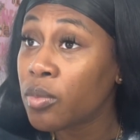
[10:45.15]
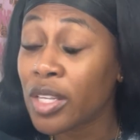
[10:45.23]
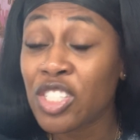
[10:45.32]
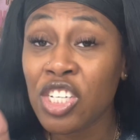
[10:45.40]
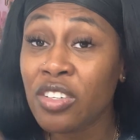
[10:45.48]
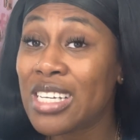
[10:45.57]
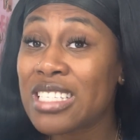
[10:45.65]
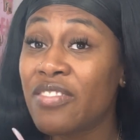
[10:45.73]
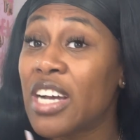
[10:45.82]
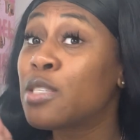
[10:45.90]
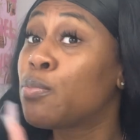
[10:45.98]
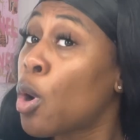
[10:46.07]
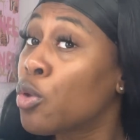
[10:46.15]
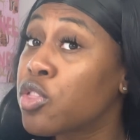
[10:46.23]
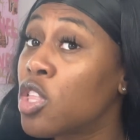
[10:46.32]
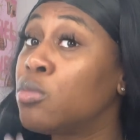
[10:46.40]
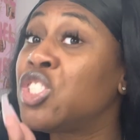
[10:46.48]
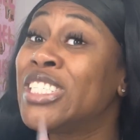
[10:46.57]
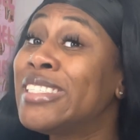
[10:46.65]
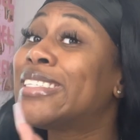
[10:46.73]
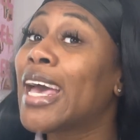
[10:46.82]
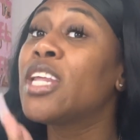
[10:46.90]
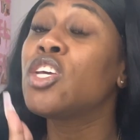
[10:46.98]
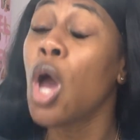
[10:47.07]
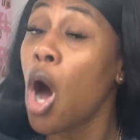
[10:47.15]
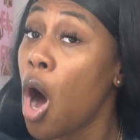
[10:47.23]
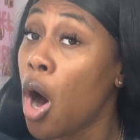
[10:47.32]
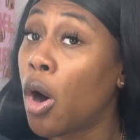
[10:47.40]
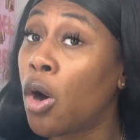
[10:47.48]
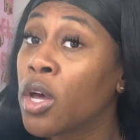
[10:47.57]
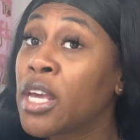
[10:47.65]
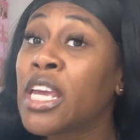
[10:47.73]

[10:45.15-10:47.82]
She disinvites both of them. She said y'all,